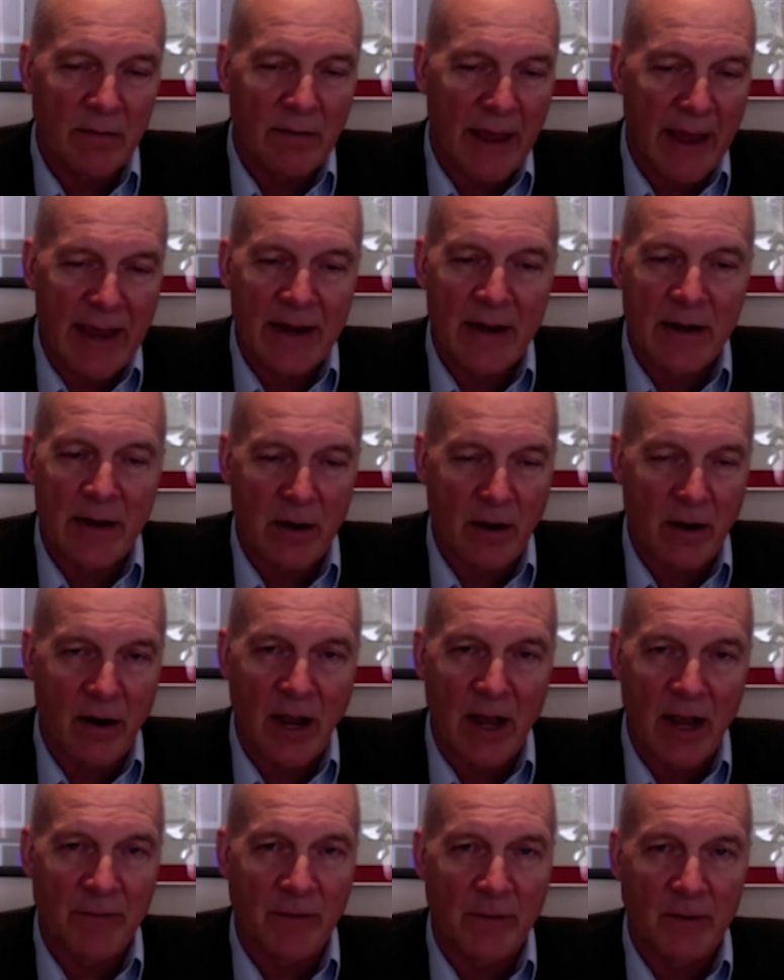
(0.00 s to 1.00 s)
end our
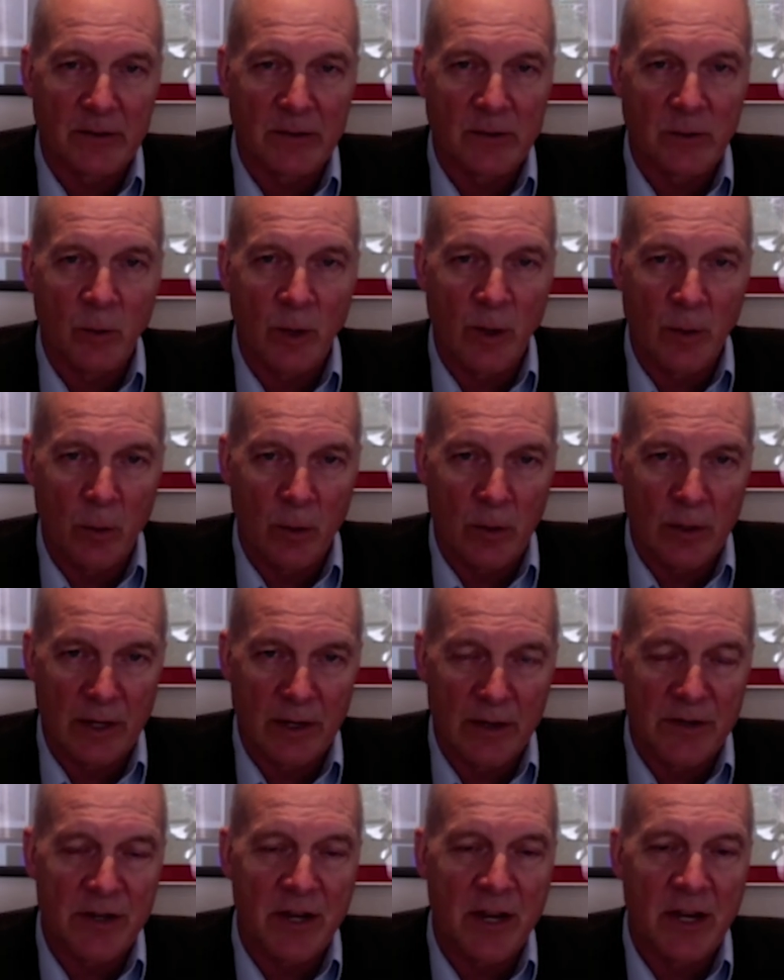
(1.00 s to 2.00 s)
efforts. We will
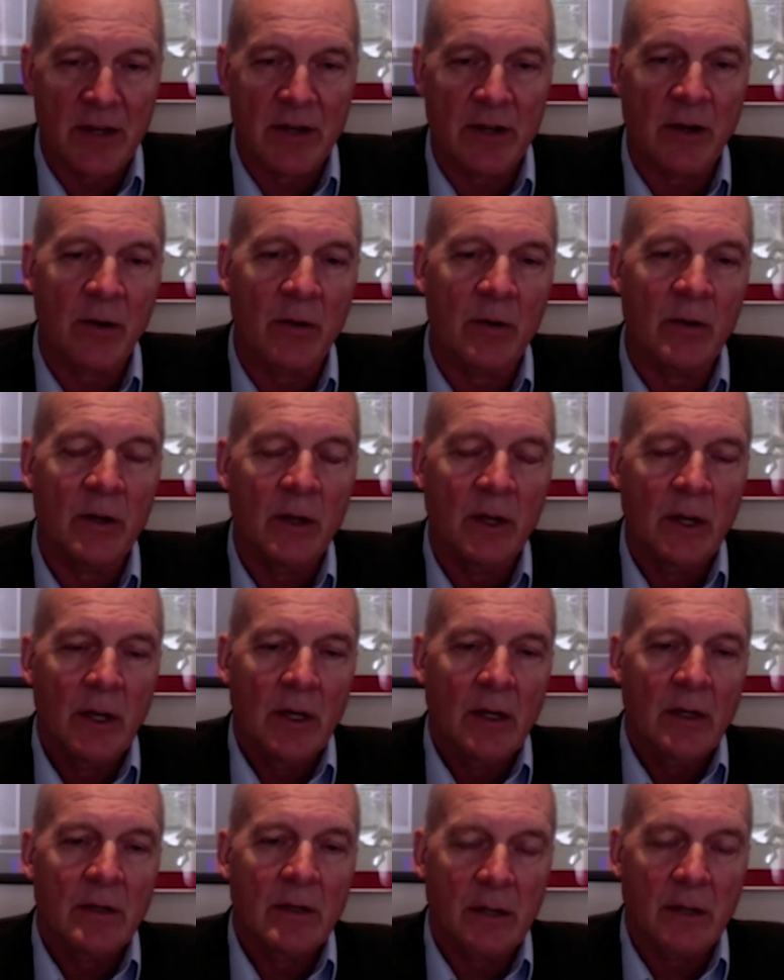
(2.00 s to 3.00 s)
continue
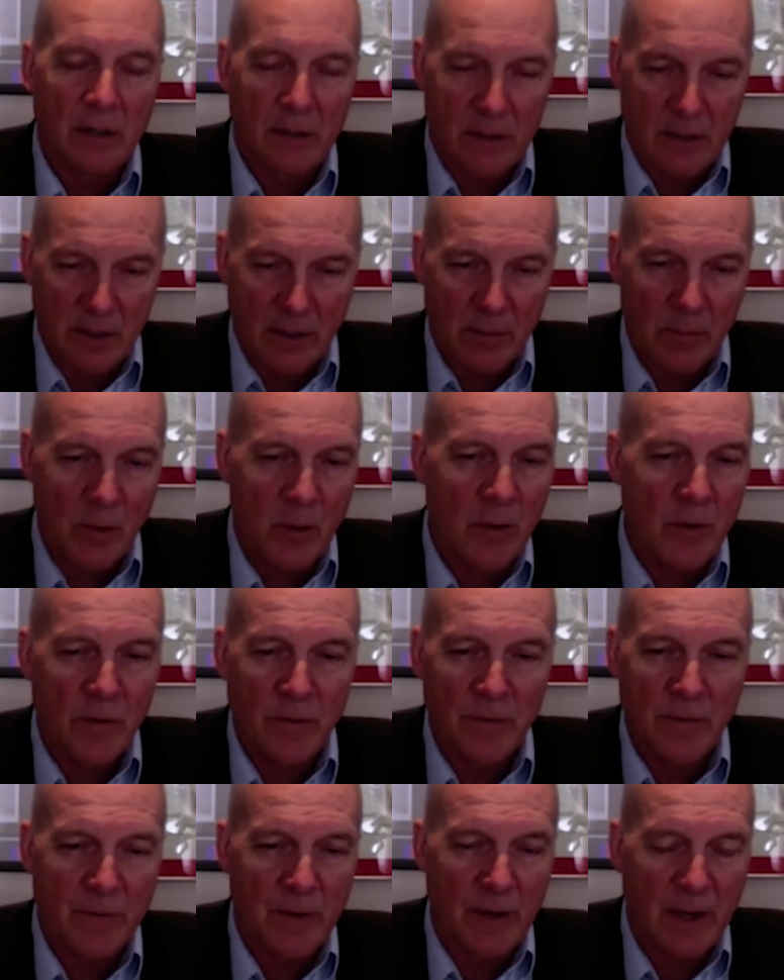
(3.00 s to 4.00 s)
to
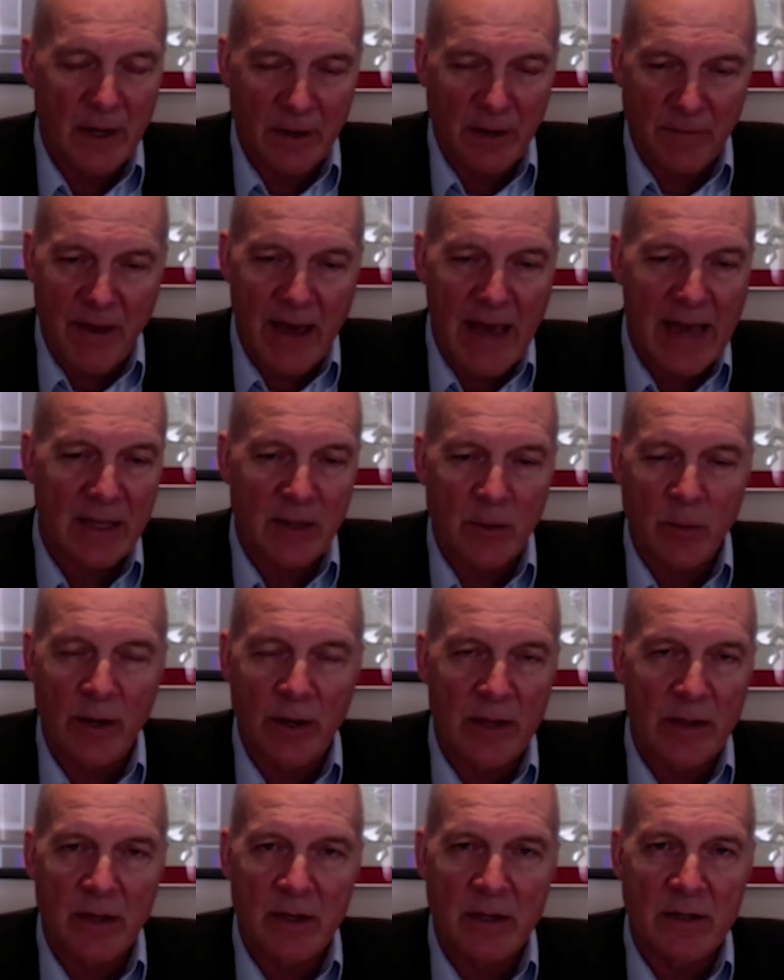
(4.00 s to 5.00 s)
move and
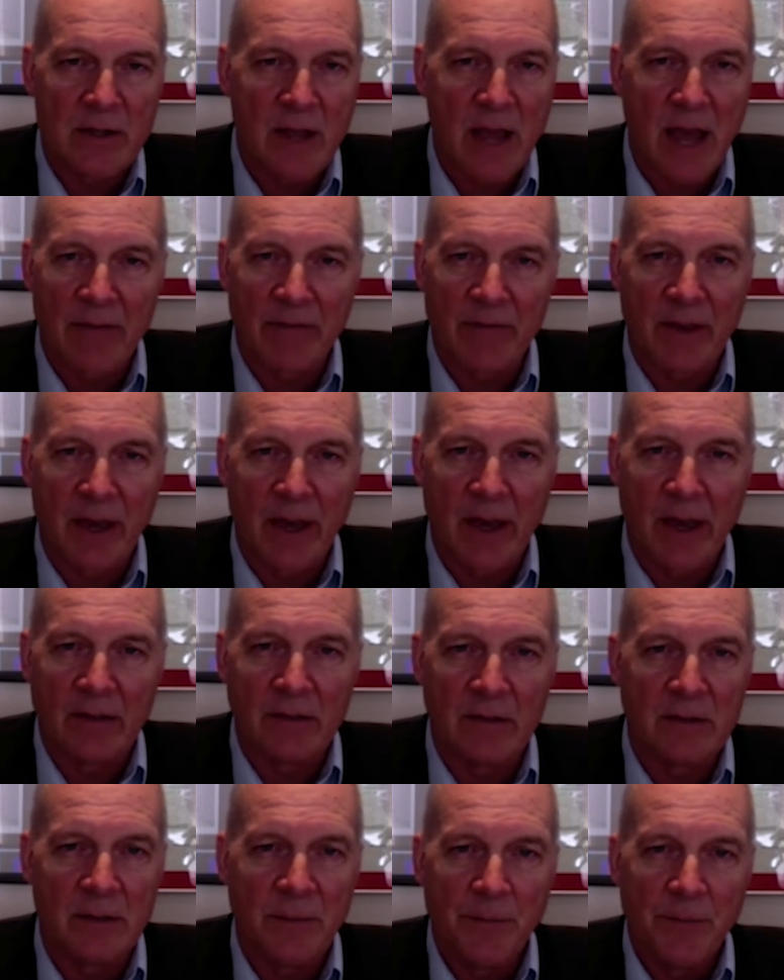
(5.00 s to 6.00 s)
evacuate these
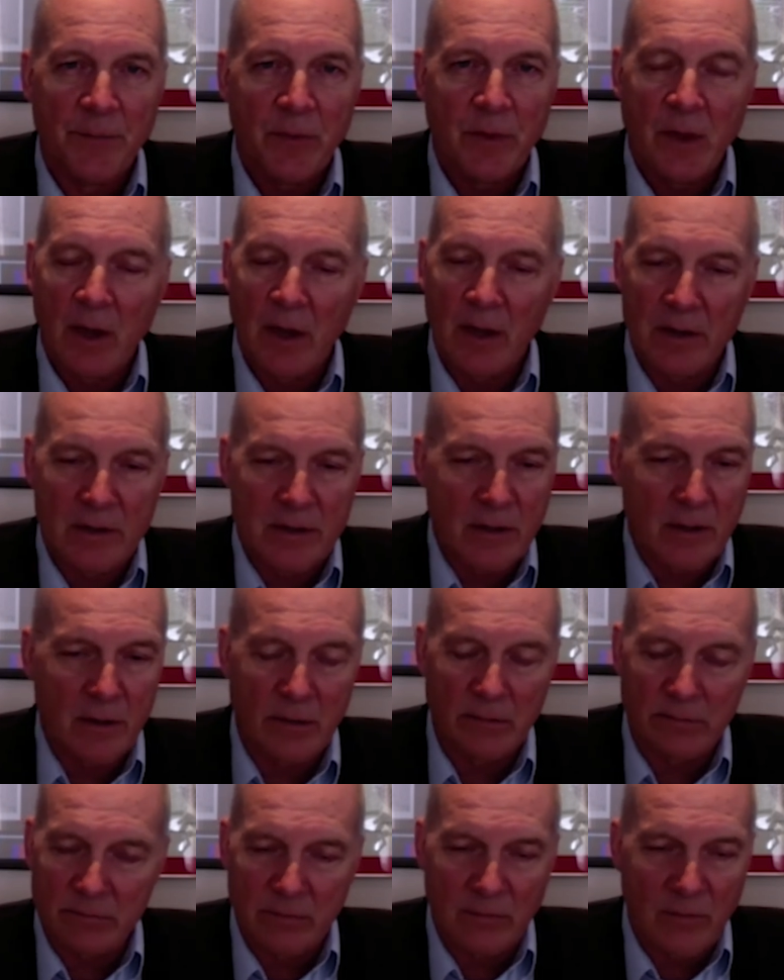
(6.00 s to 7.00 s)
Afghans
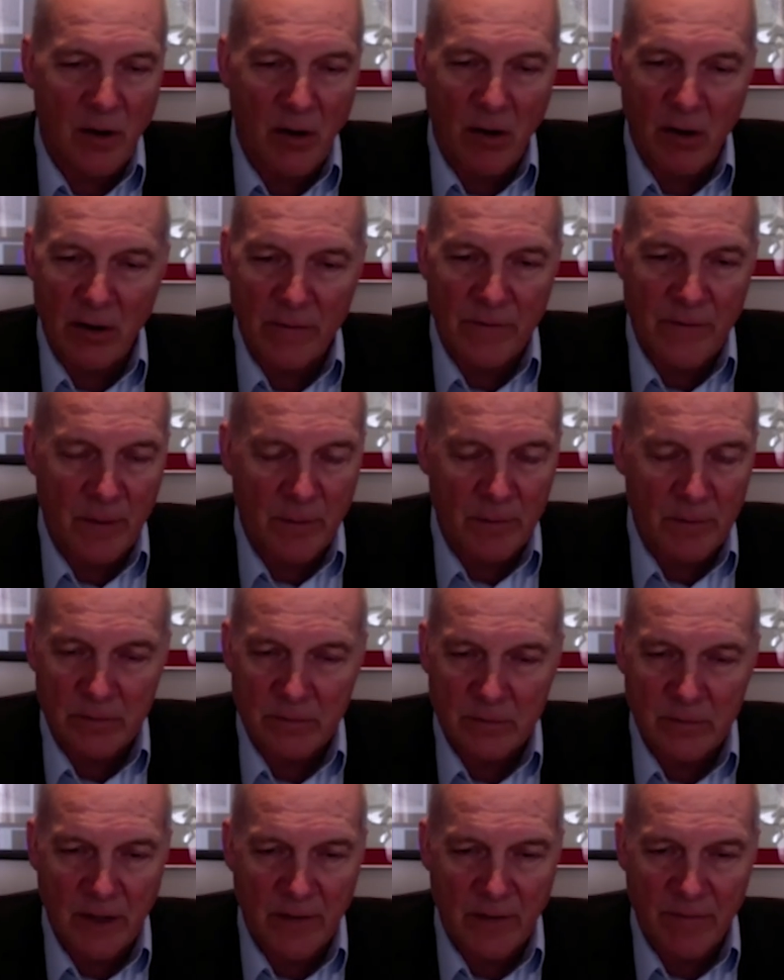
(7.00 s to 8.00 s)
until all of them
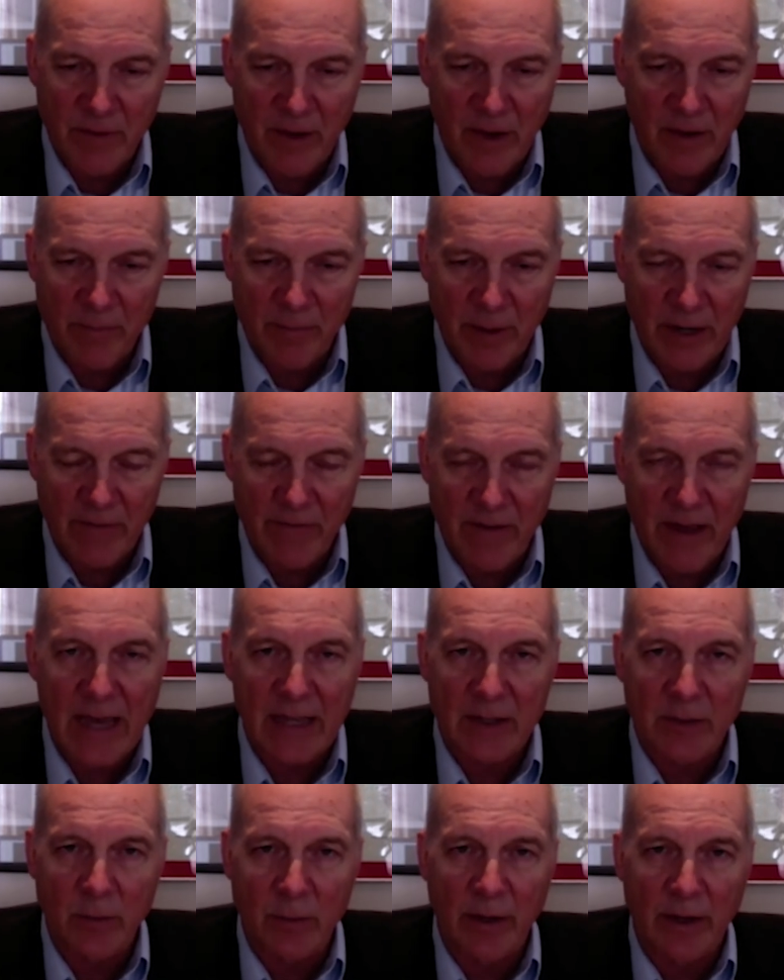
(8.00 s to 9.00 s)
have been
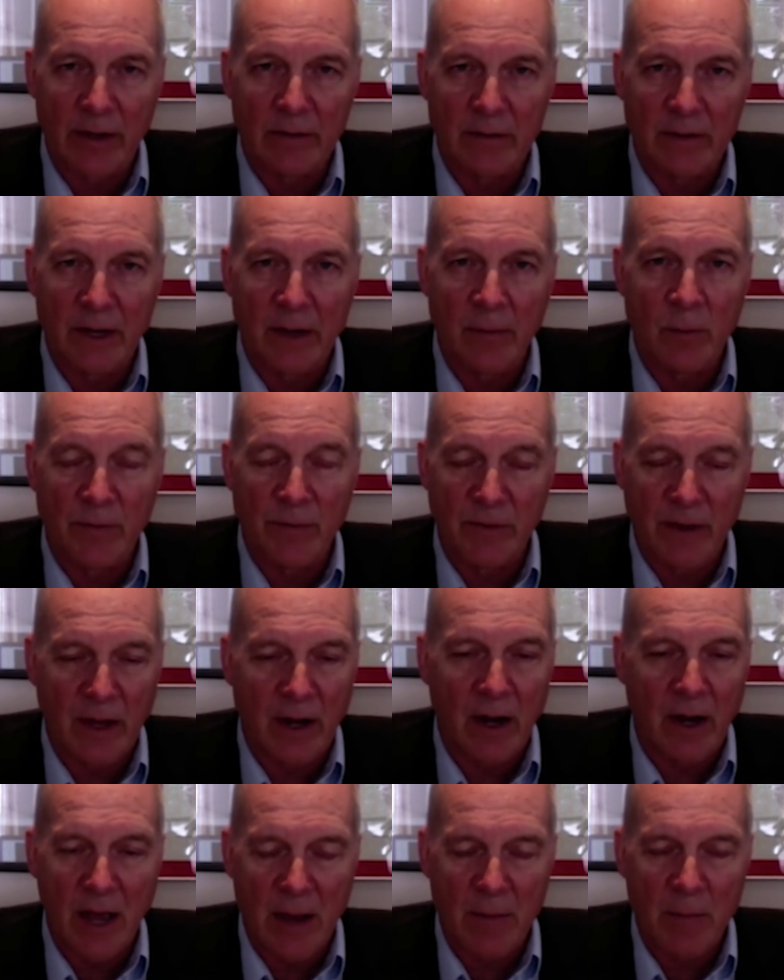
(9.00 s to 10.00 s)
evacuated. And we've got
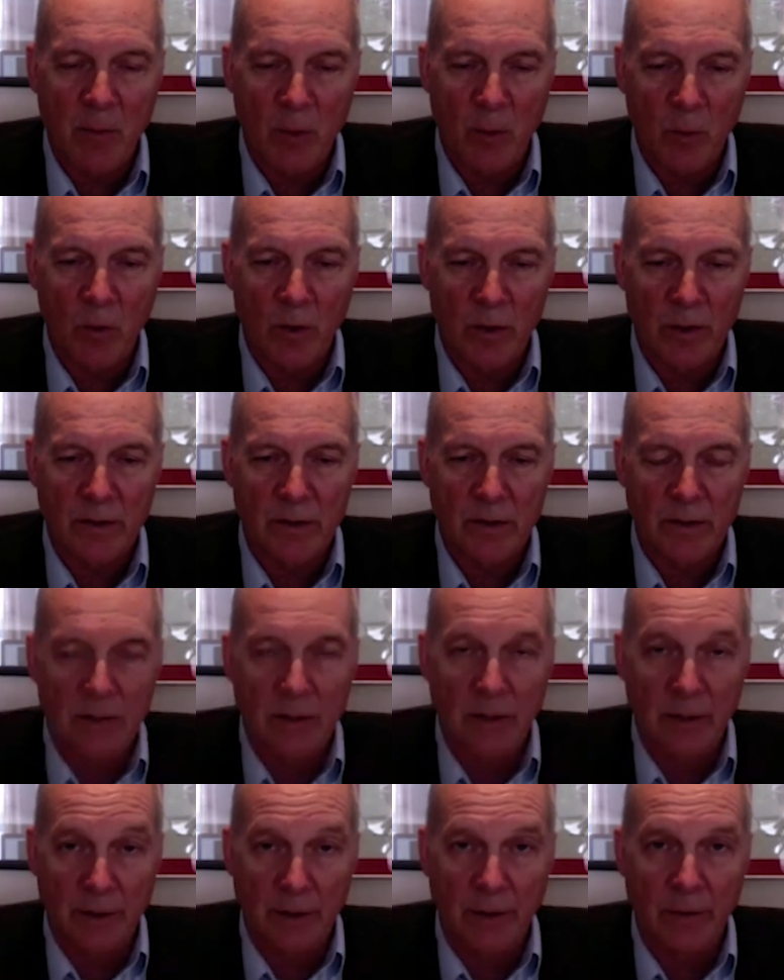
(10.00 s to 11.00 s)
a lot more work
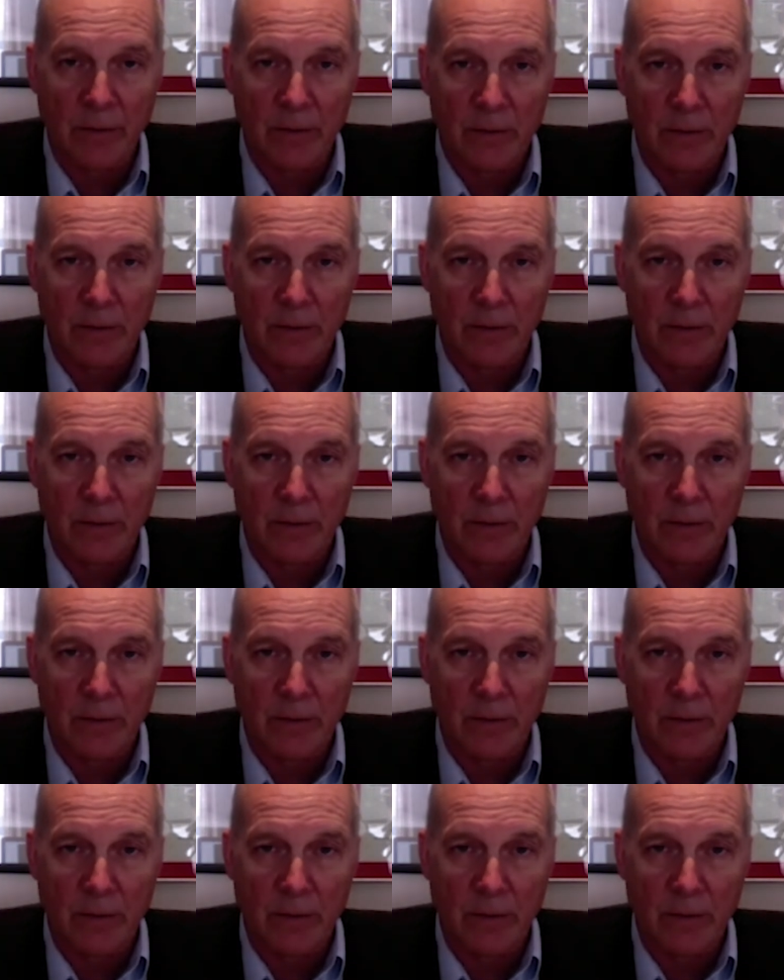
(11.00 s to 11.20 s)
to do.